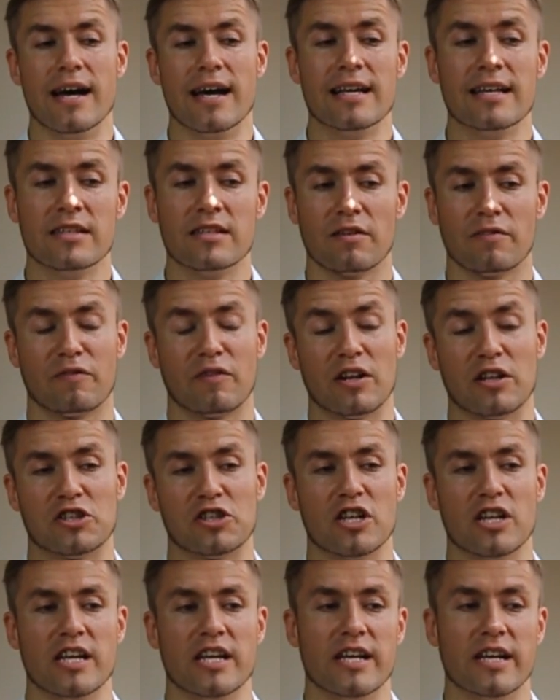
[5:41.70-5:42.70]
in the
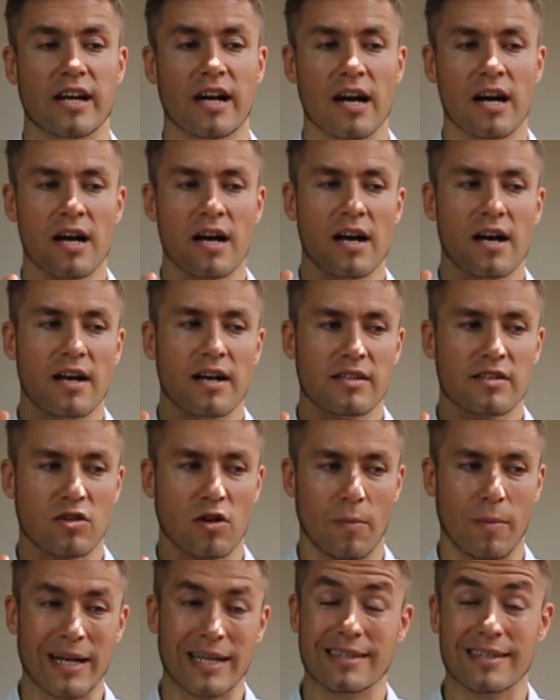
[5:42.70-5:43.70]
French league.
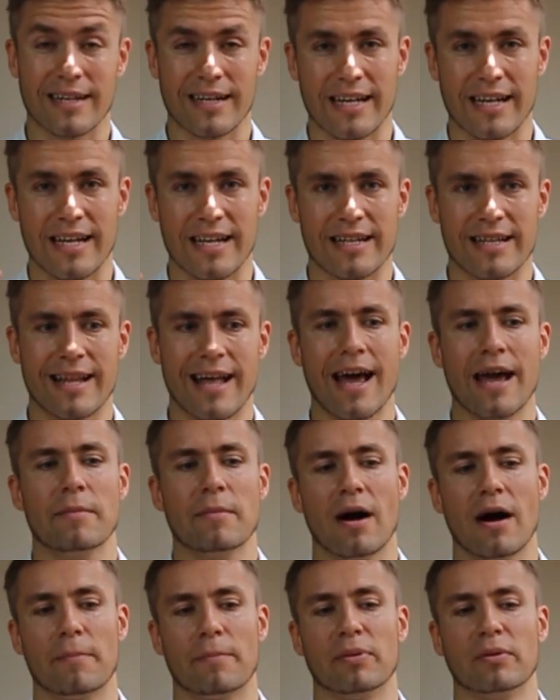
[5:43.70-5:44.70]
So basically,
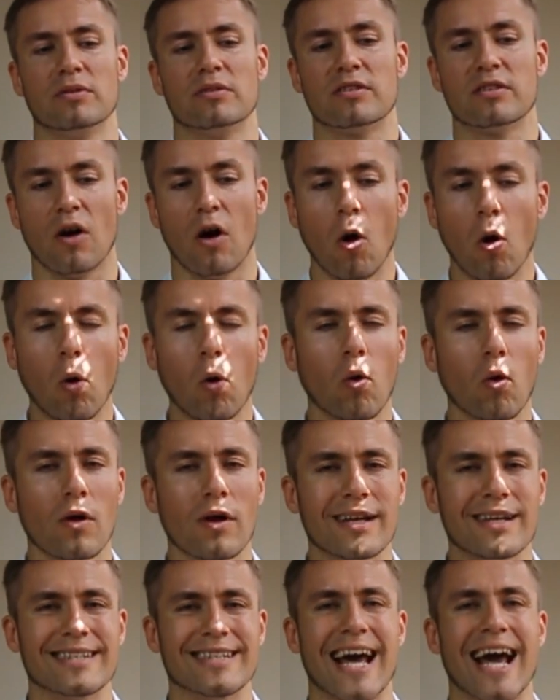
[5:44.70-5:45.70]
Neymar puts
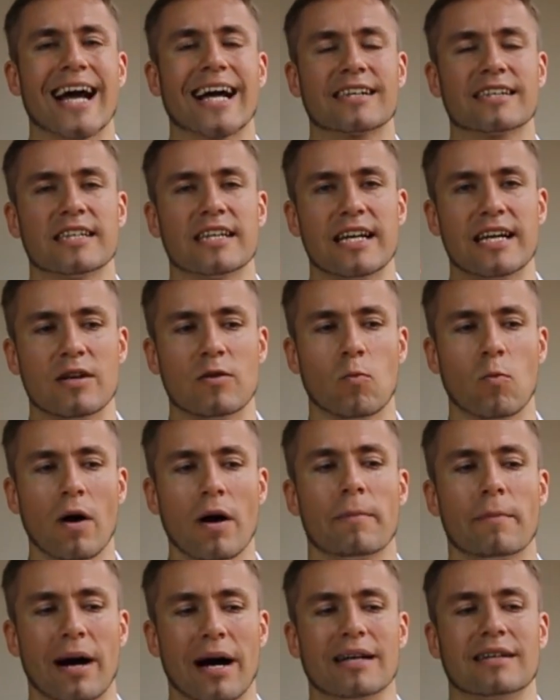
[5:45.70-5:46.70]
all his eggs in
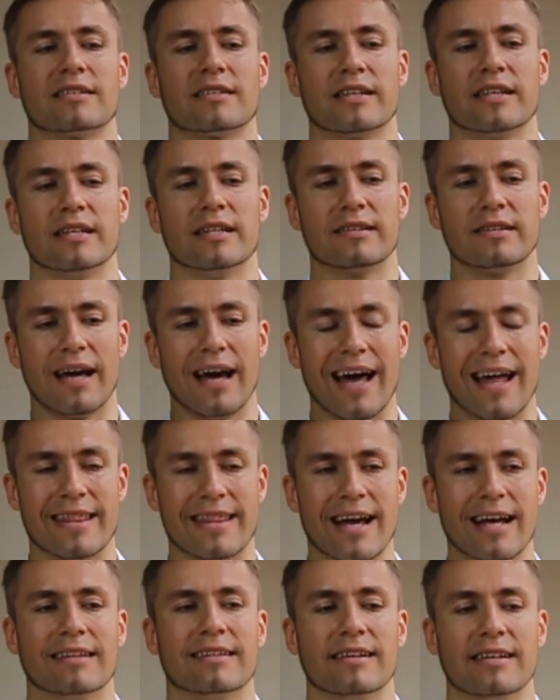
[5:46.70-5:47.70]
one basket,
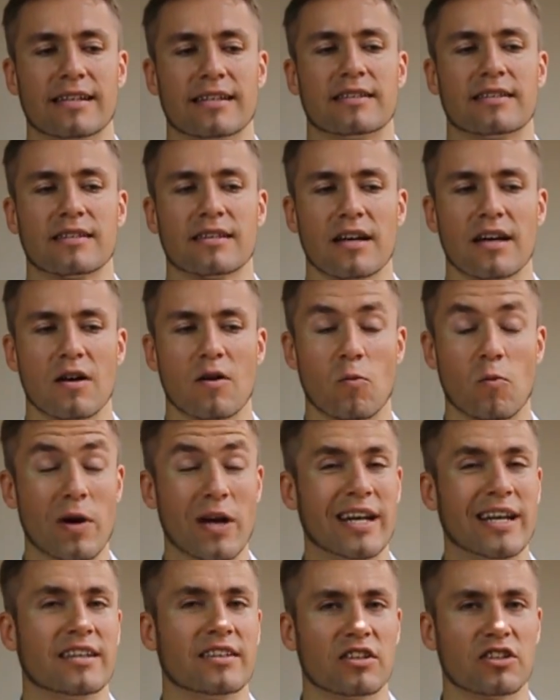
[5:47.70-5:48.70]
and that is
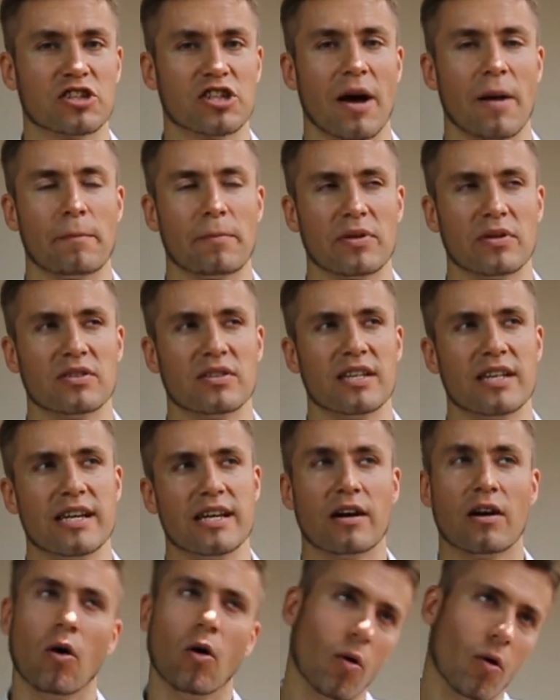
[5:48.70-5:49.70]
winning the Champions
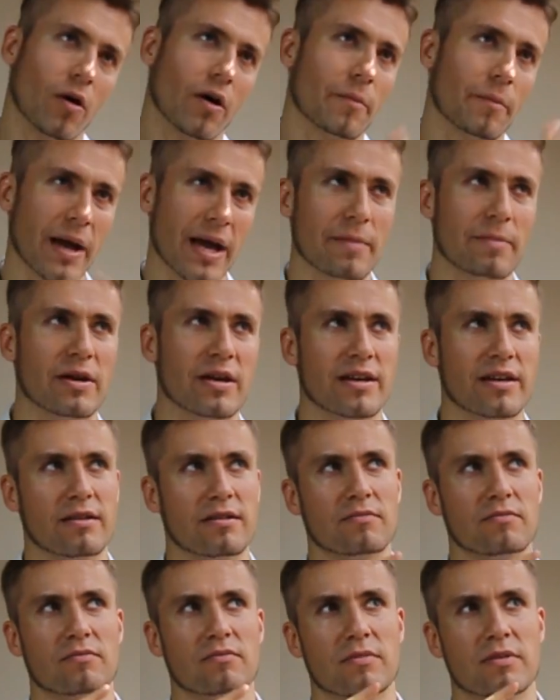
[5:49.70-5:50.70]
League. Or
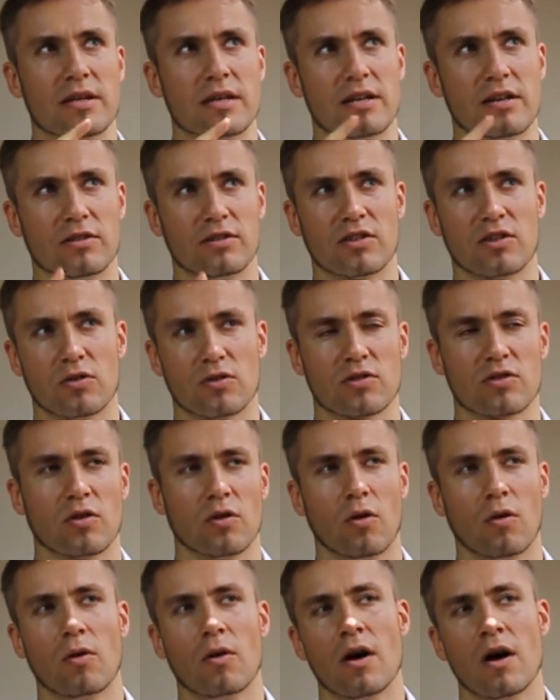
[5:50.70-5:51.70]
maybe he is
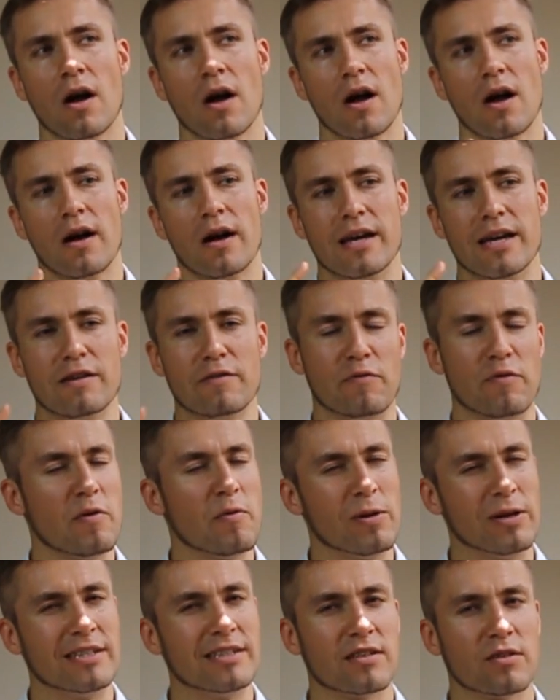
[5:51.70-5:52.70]
also, if he
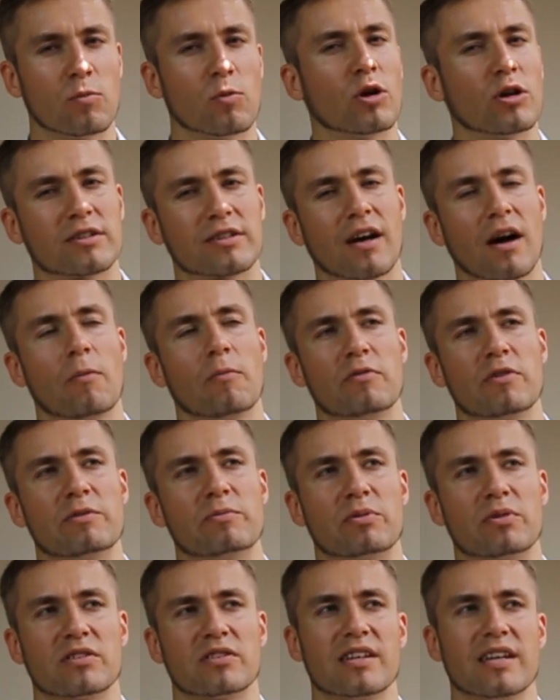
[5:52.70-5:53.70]
wins the World Cup
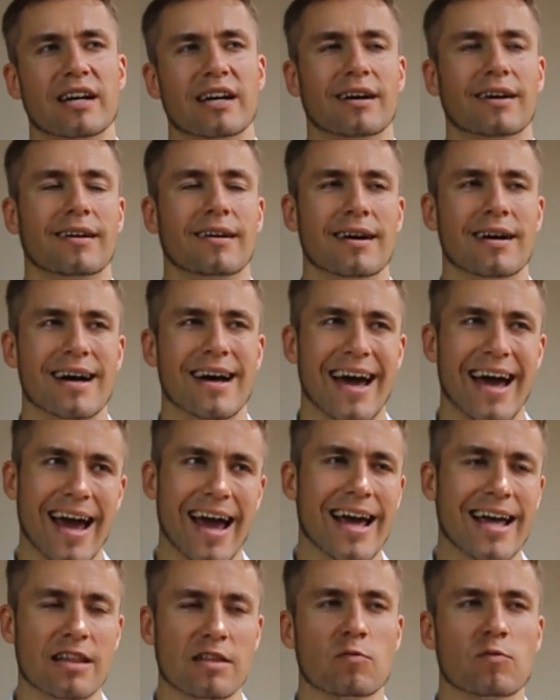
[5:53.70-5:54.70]
with Brazil
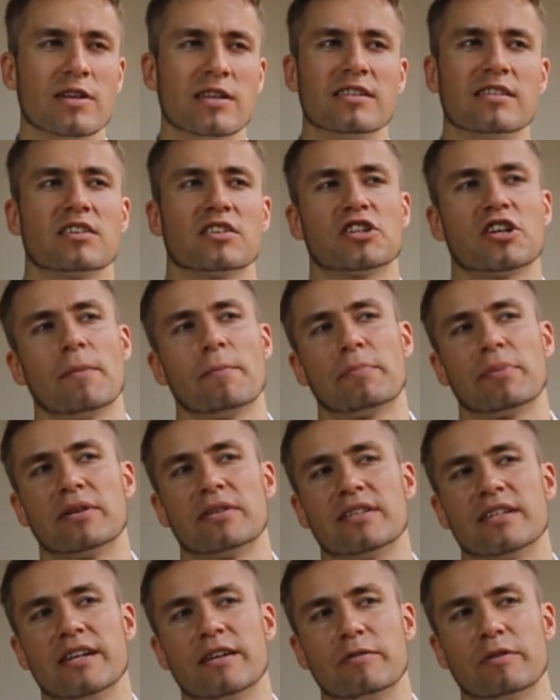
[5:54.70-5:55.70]
and wins the
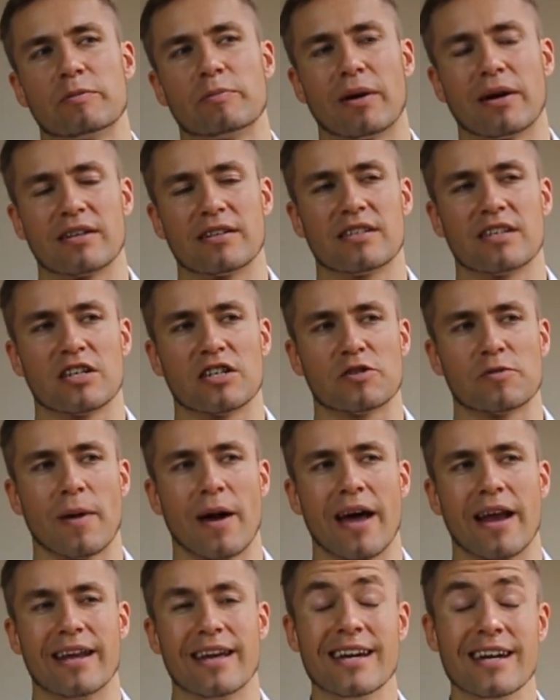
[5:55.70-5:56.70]
Champions League with Paris
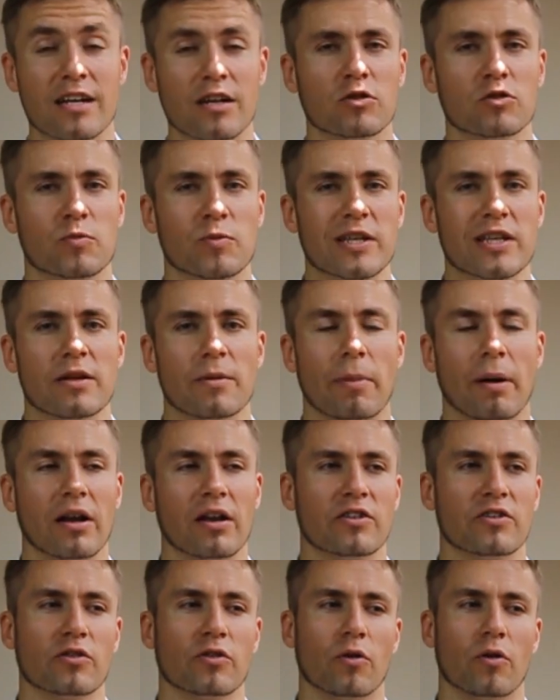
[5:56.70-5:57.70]
Saint-Germain, he could win the
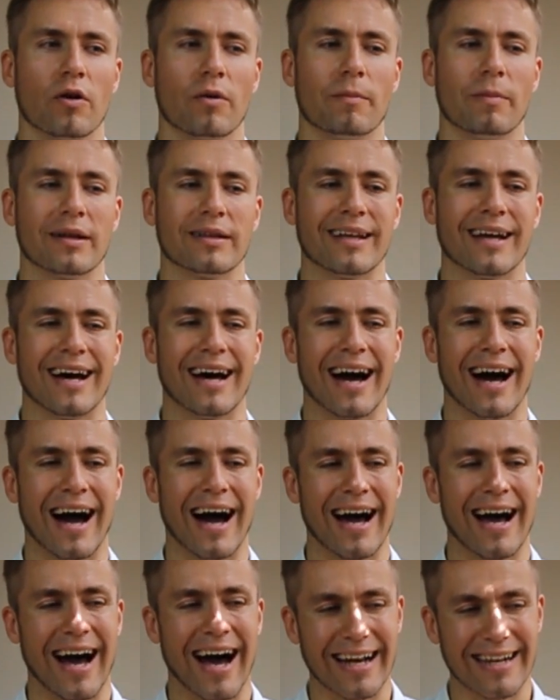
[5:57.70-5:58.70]
Ballon d'Or. But
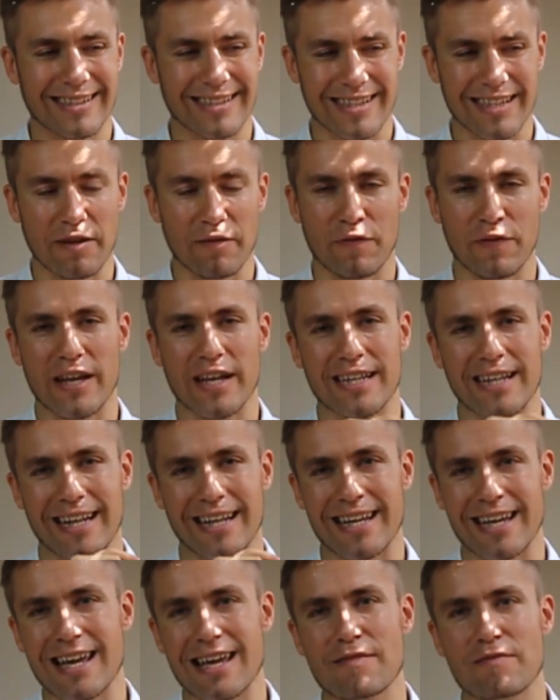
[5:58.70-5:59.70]
I still think
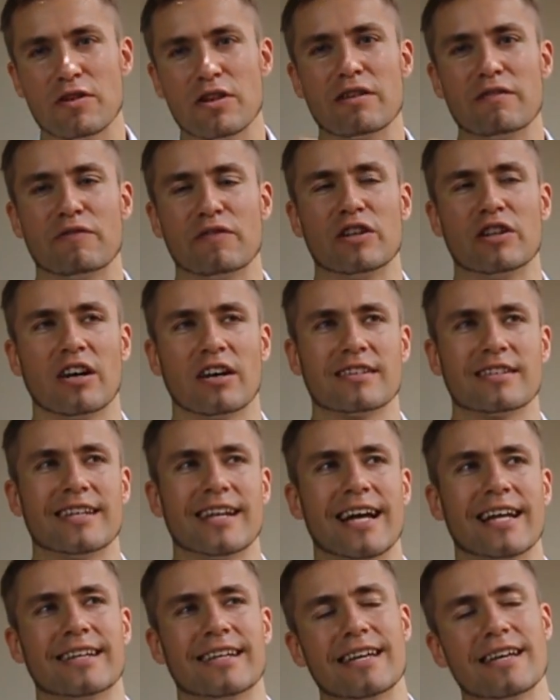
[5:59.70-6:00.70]
that even if he does
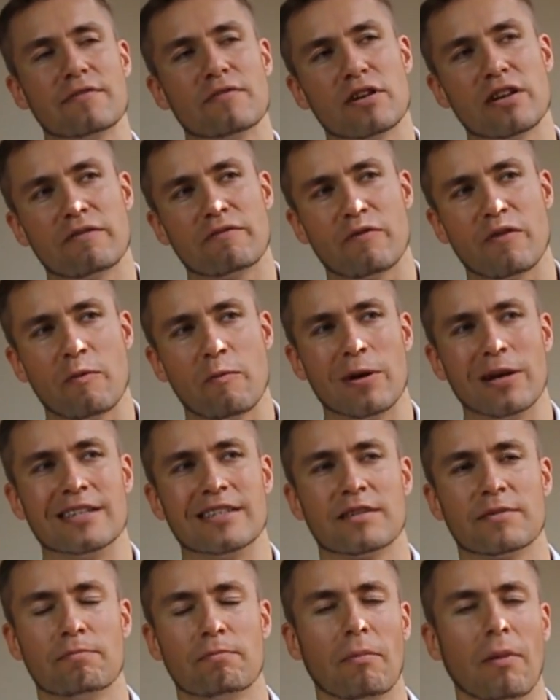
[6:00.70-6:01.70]
that, even if he
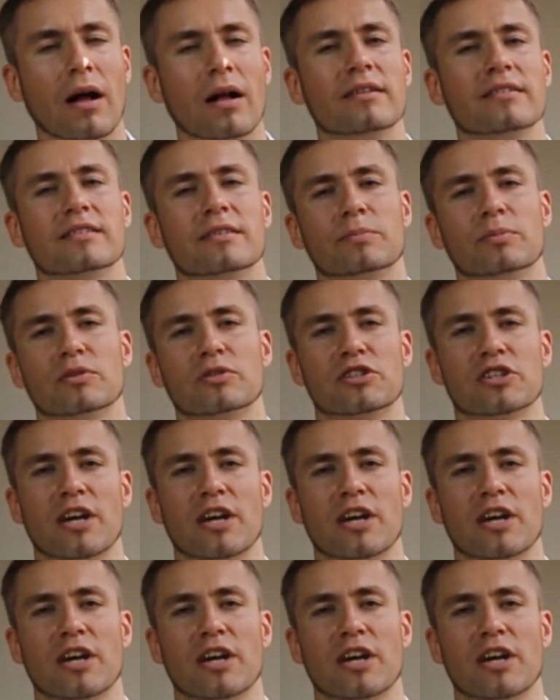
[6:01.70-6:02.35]
wins multiple